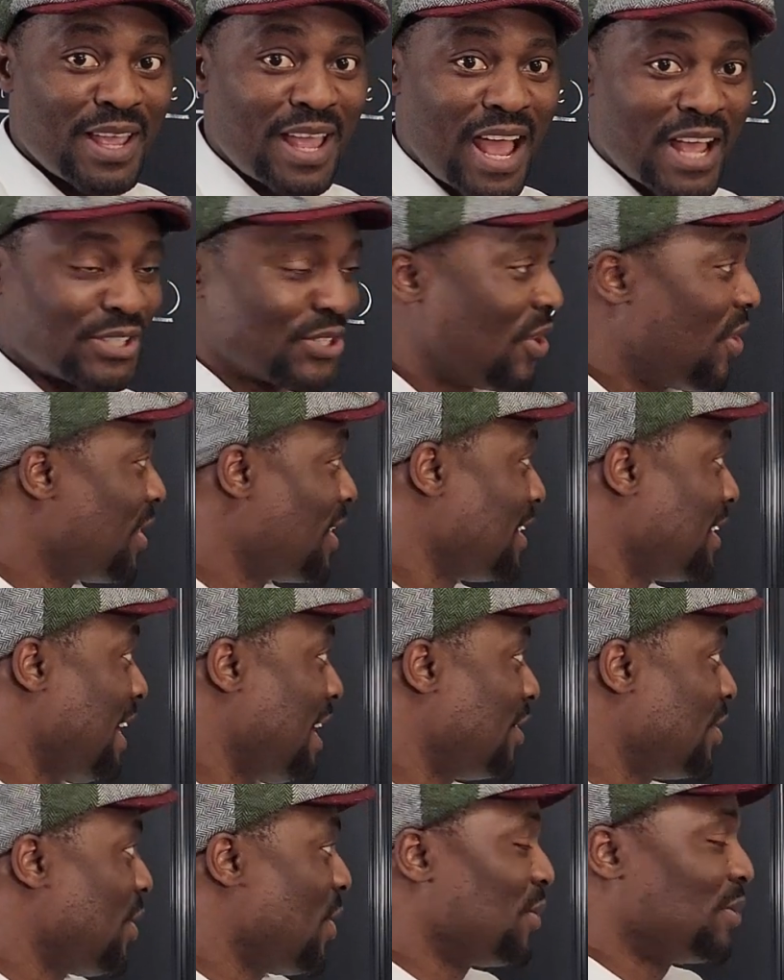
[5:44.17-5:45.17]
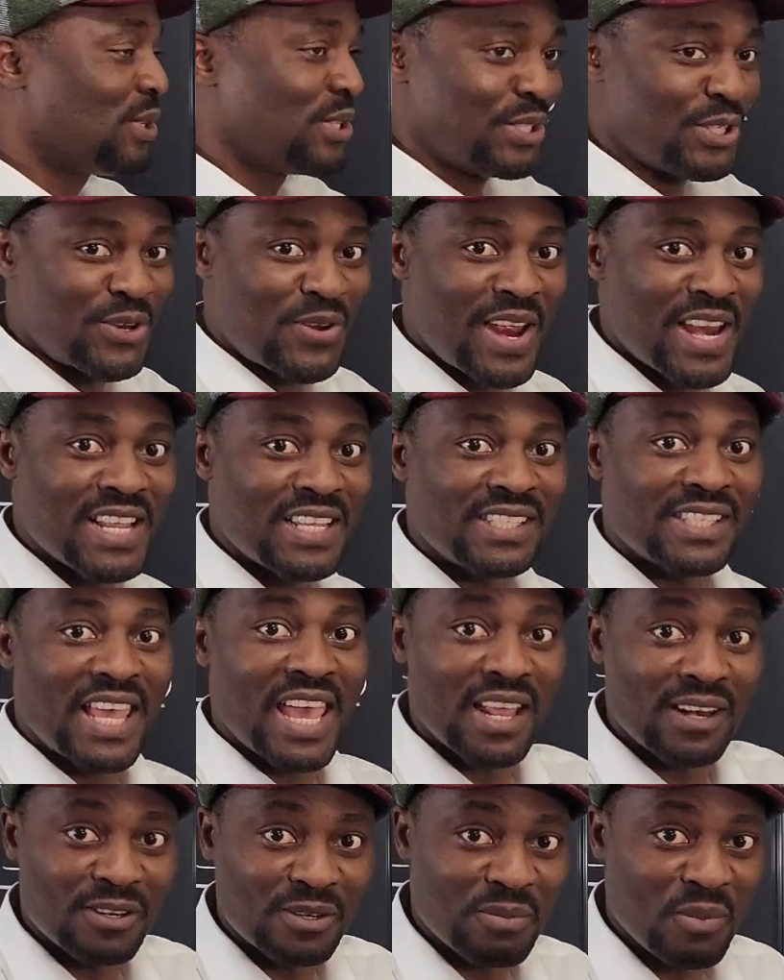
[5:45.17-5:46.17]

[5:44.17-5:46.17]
As long as h goes to 0, any scalar